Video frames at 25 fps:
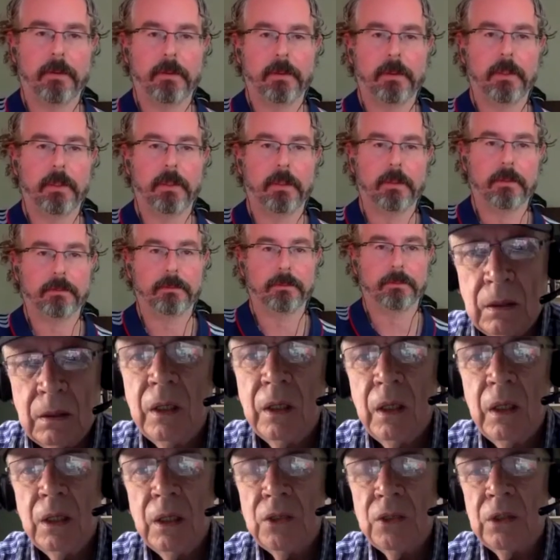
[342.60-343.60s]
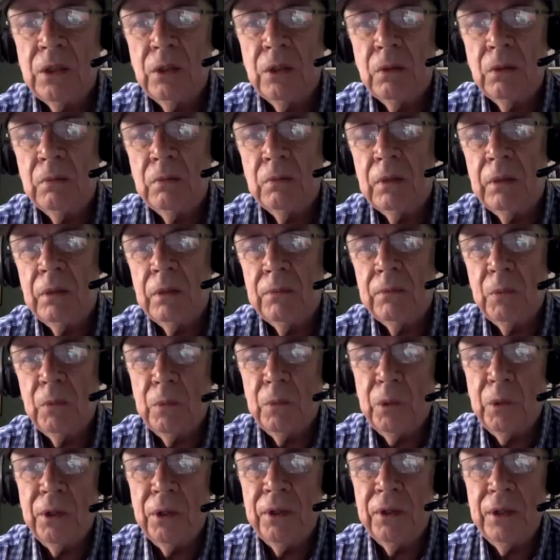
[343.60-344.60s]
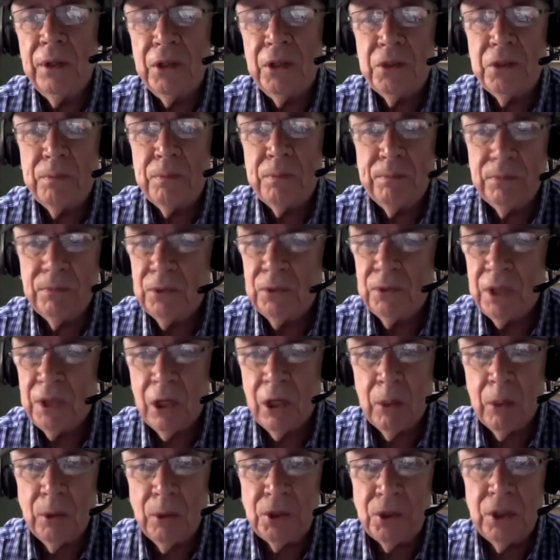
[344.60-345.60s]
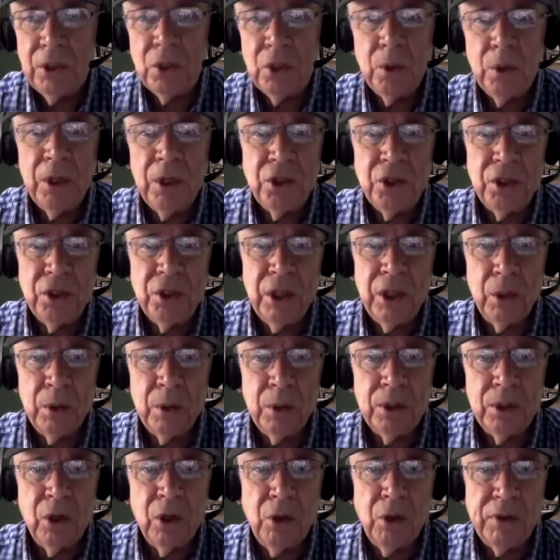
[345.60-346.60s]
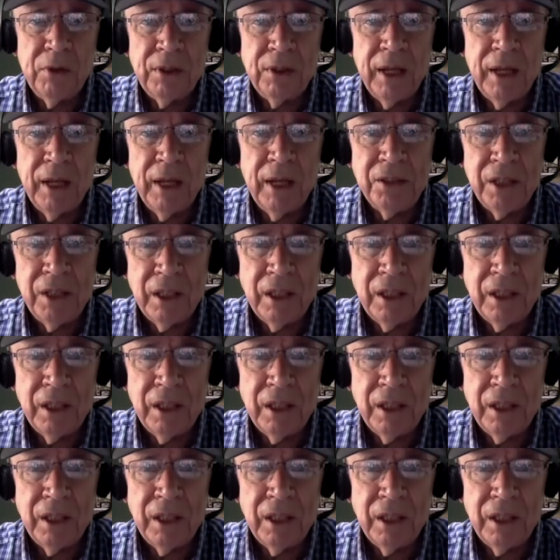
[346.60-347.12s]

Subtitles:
Right. So we're in this terrible situation here with COVID-19.